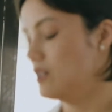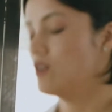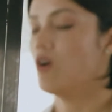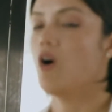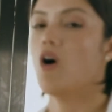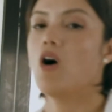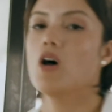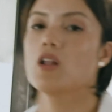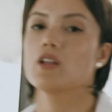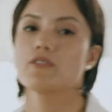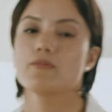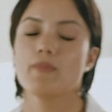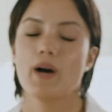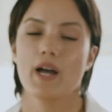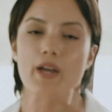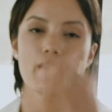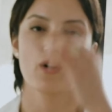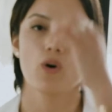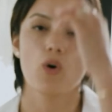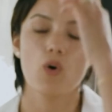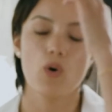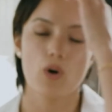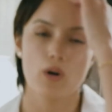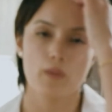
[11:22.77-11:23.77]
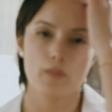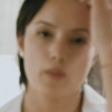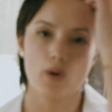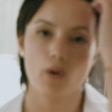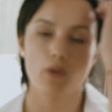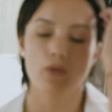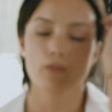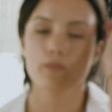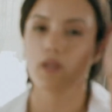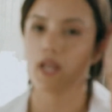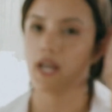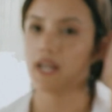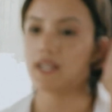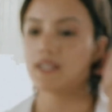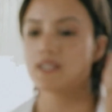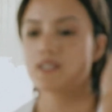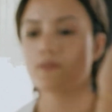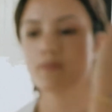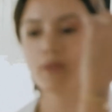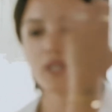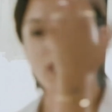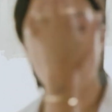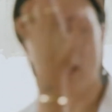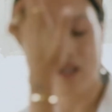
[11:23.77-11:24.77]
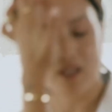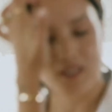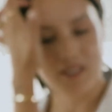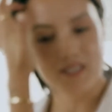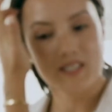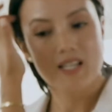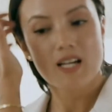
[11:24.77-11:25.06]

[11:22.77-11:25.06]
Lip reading: all of my hormone blends because